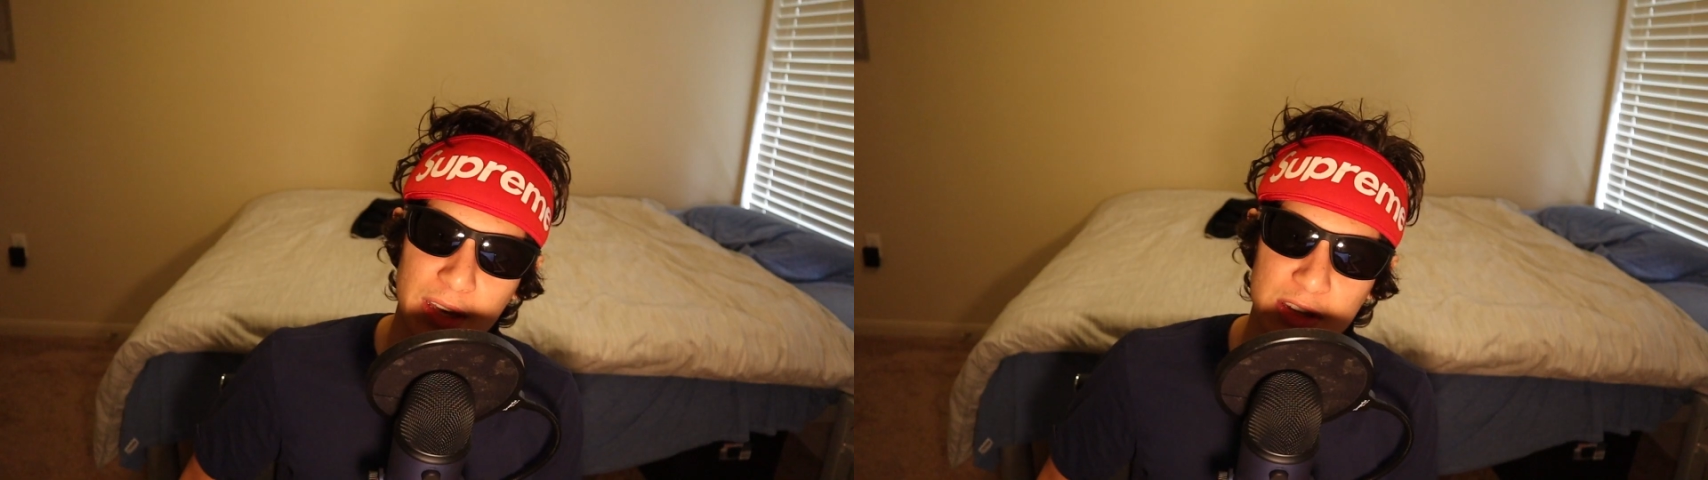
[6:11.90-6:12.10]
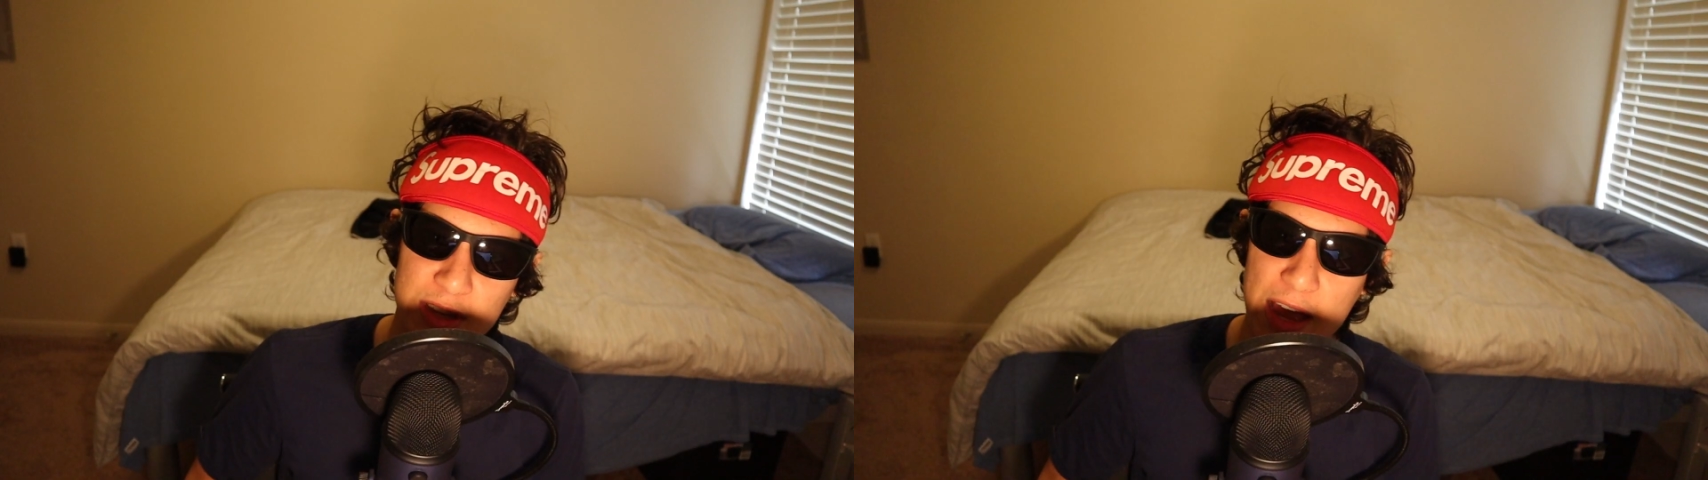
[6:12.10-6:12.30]

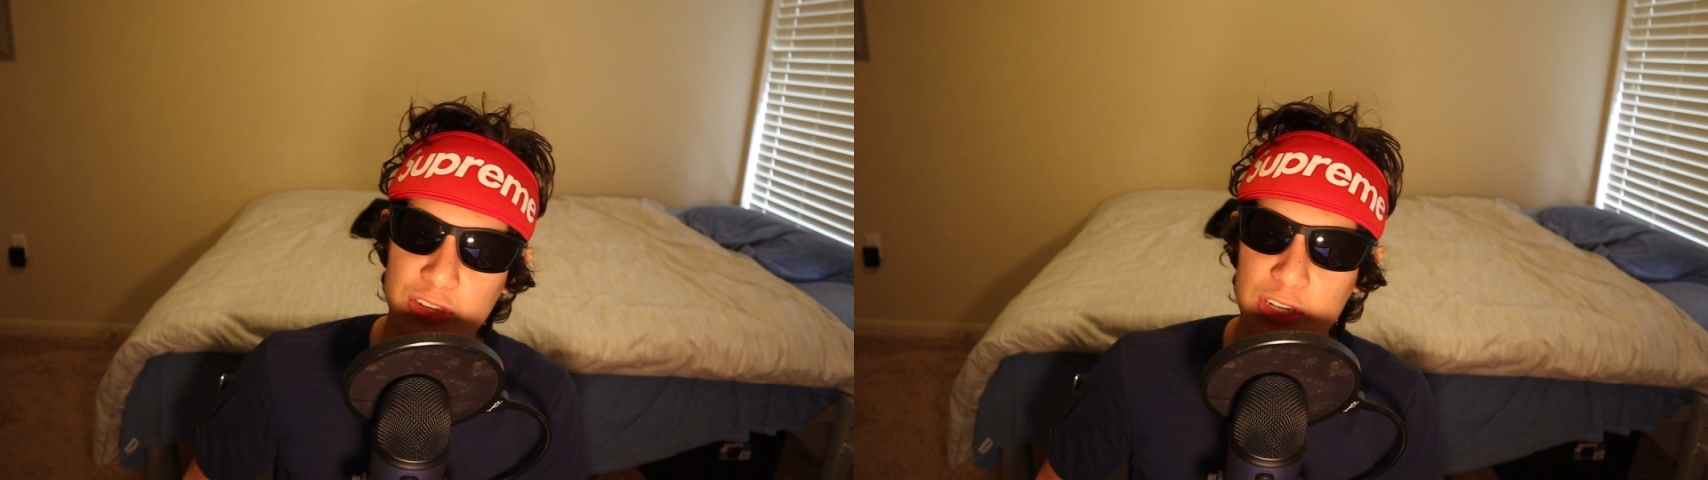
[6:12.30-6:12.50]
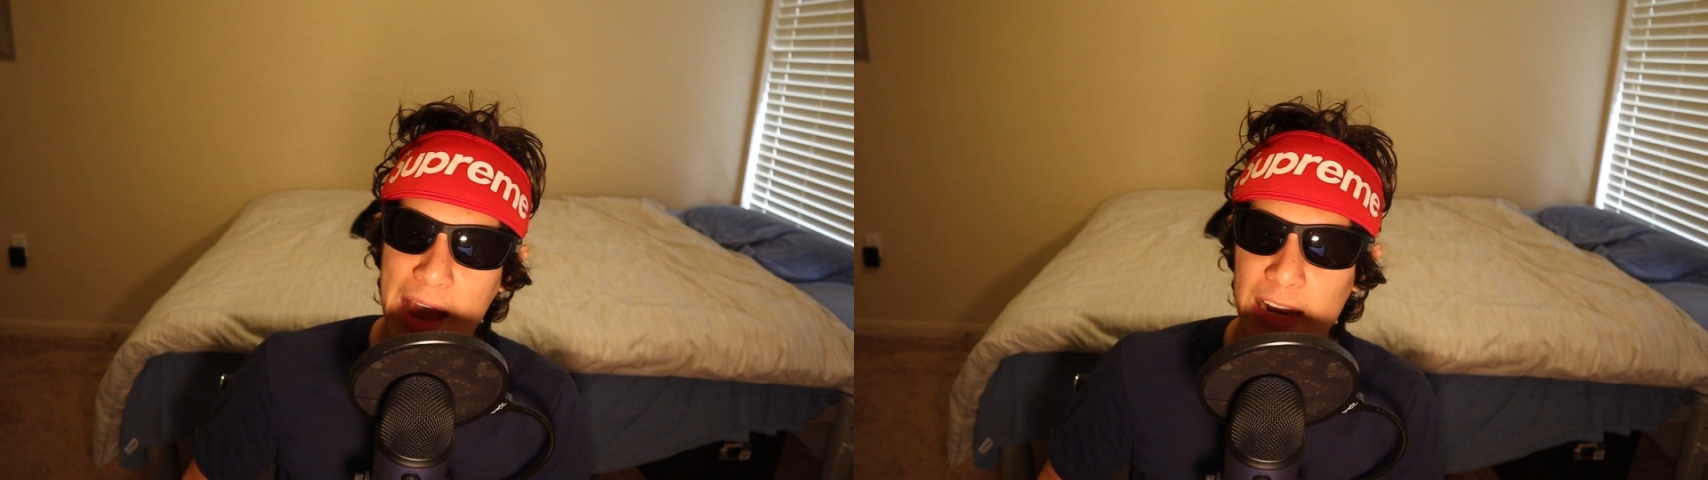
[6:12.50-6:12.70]
like this
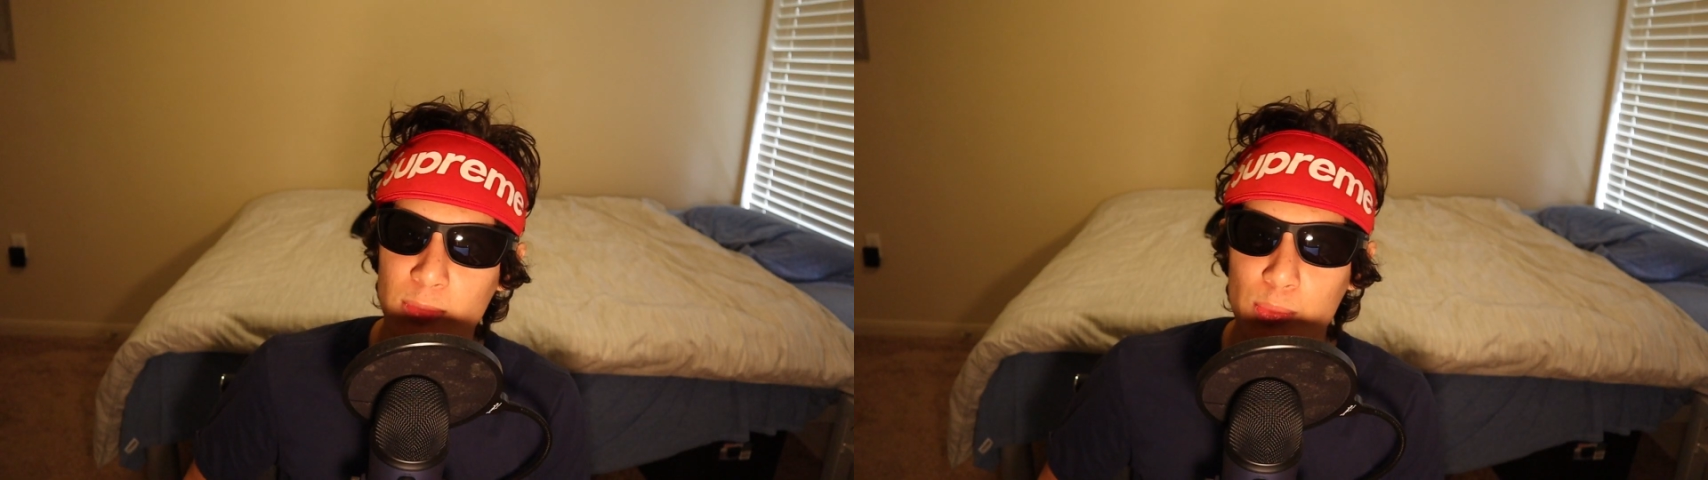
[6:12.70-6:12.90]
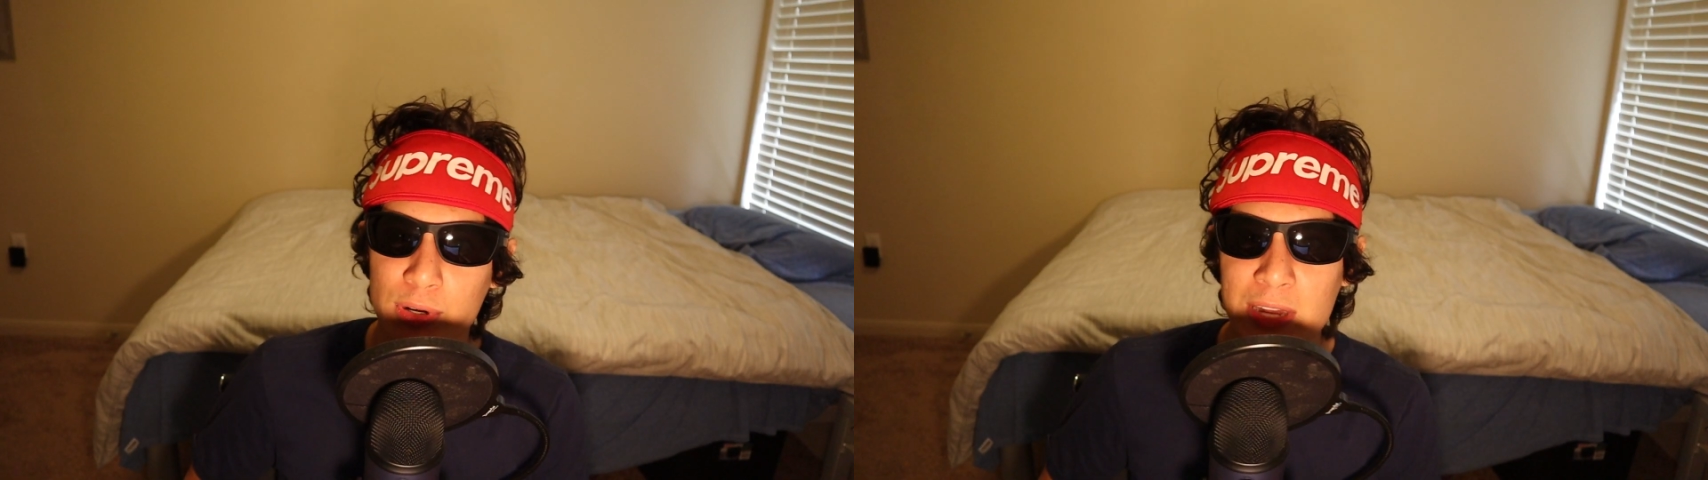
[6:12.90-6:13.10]
edgy anime